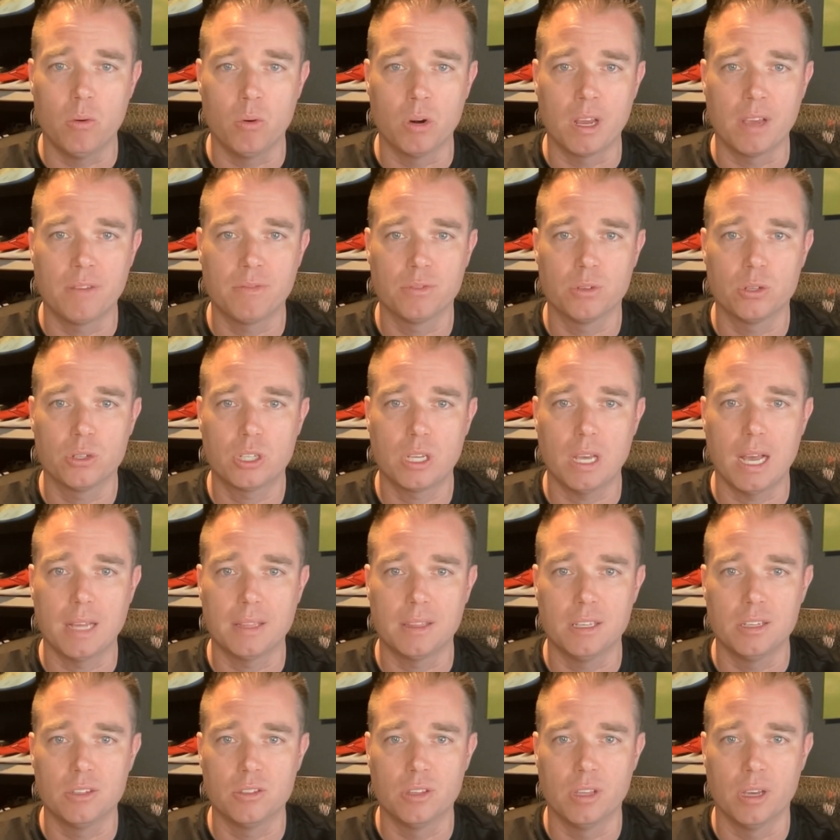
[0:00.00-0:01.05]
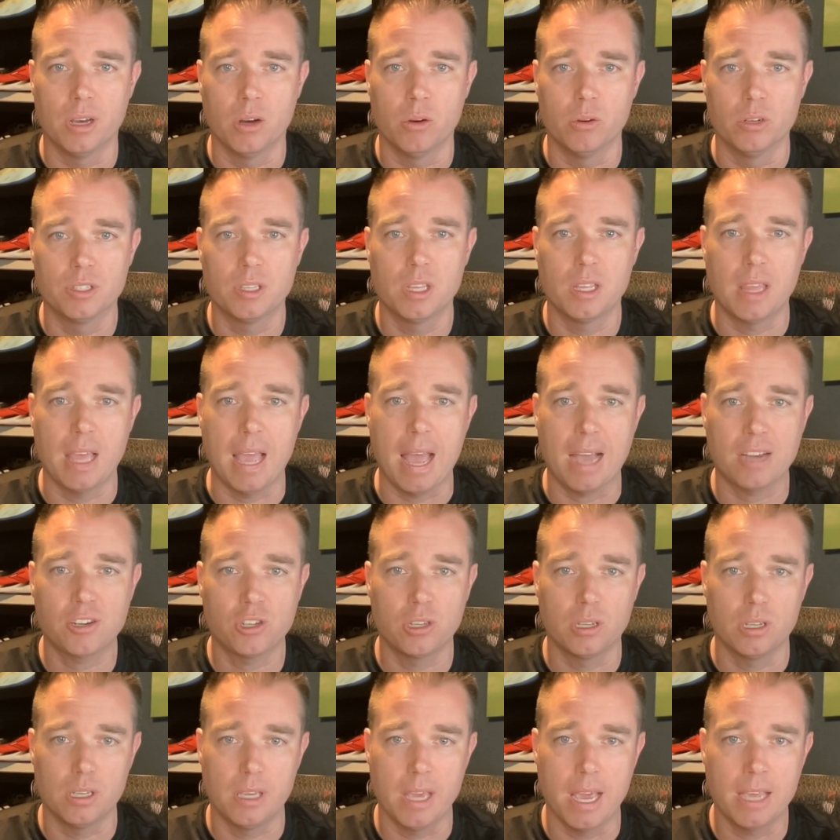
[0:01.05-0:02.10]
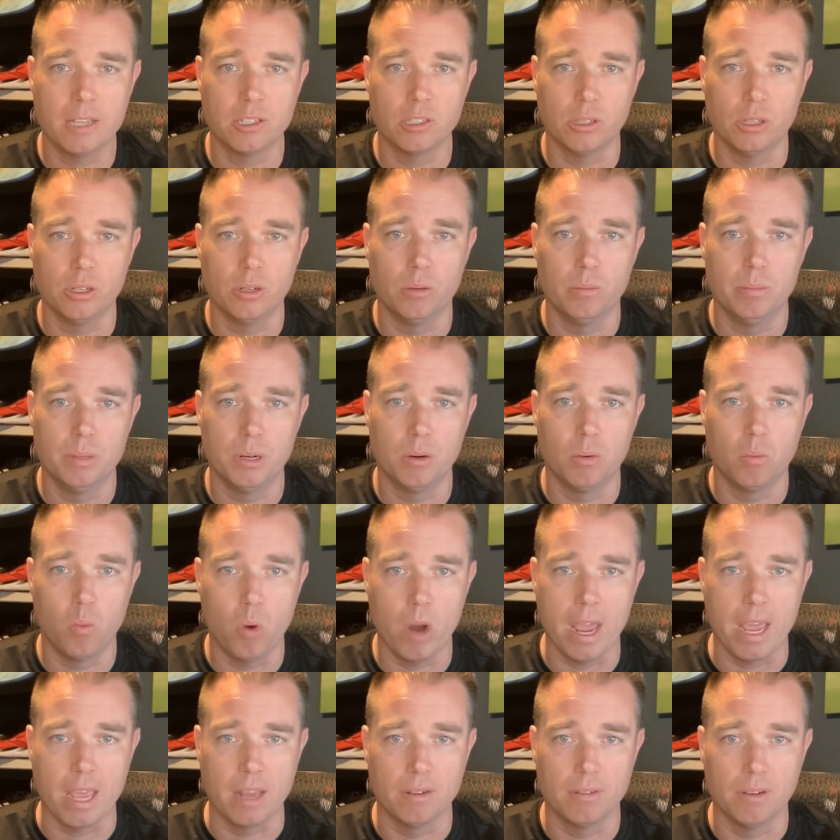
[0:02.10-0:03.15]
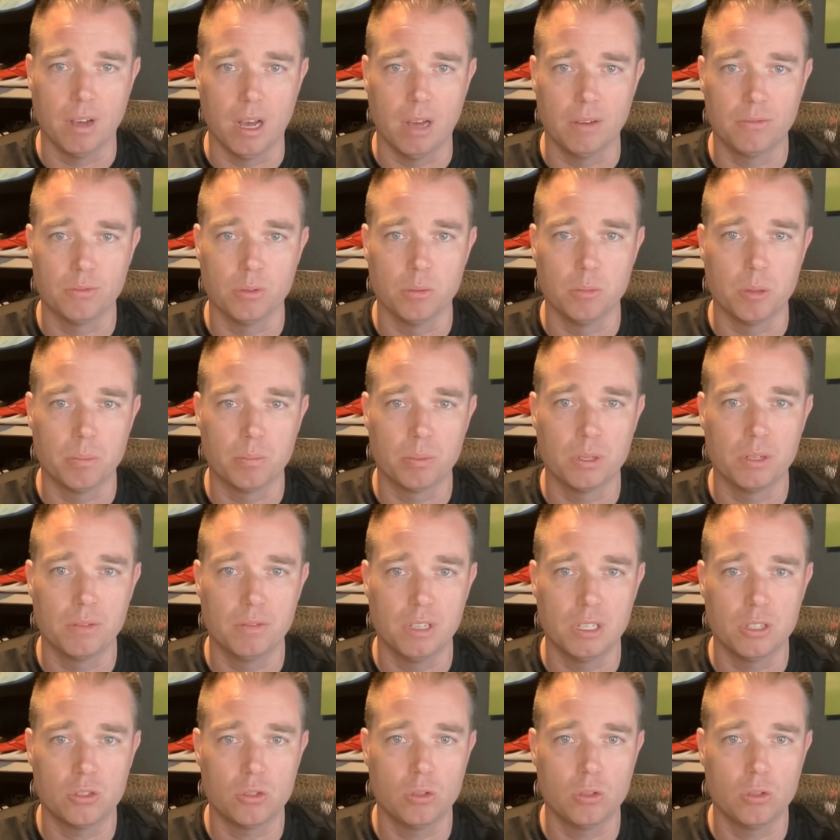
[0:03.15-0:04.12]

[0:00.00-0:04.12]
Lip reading: when I first got these though is that they actually gained a little bit of weight from the previous